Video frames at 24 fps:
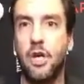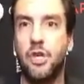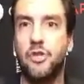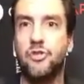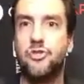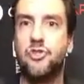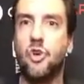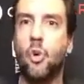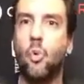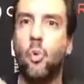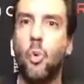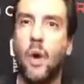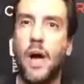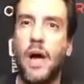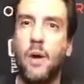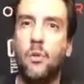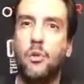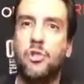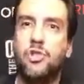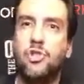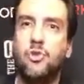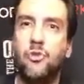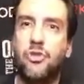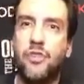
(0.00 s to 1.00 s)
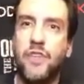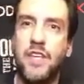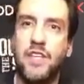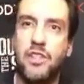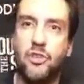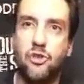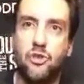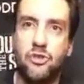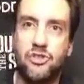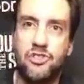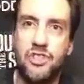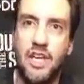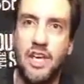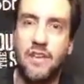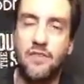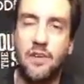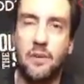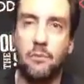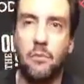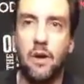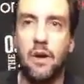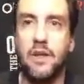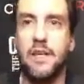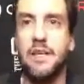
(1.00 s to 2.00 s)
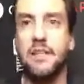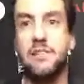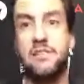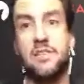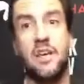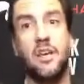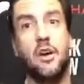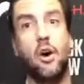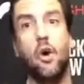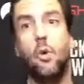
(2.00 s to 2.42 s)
So why would you think you're saving money and say,